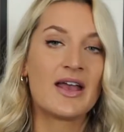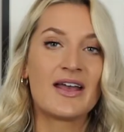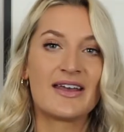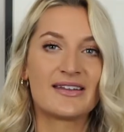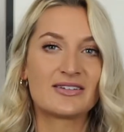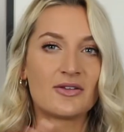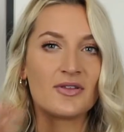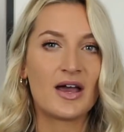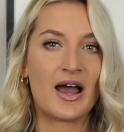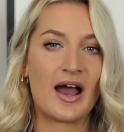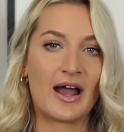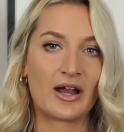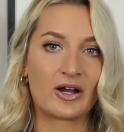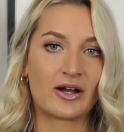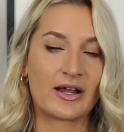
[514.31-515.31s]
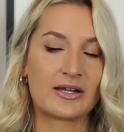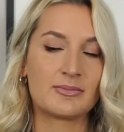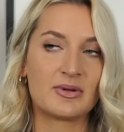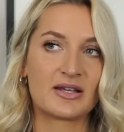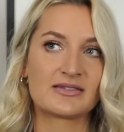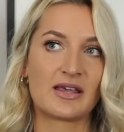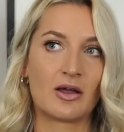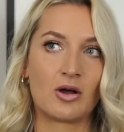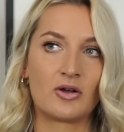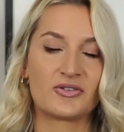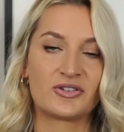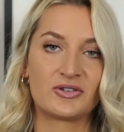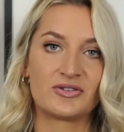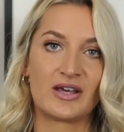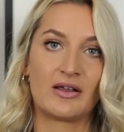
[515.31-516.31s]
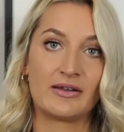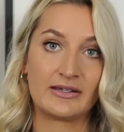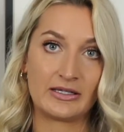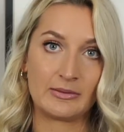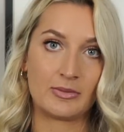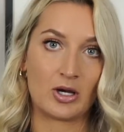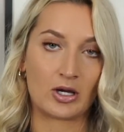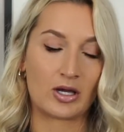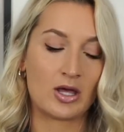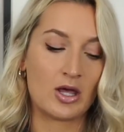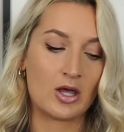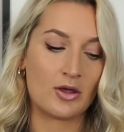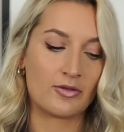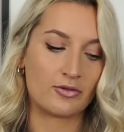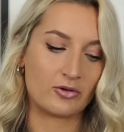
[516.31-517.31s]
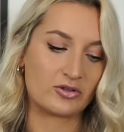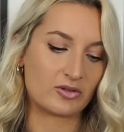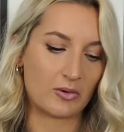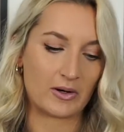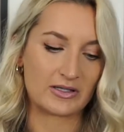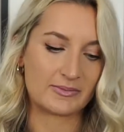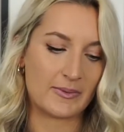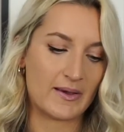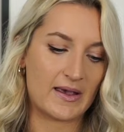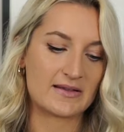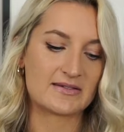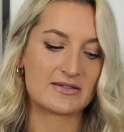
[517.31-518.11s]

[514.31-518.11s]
It's on the higher end because I also sell an ebook through Squarespace,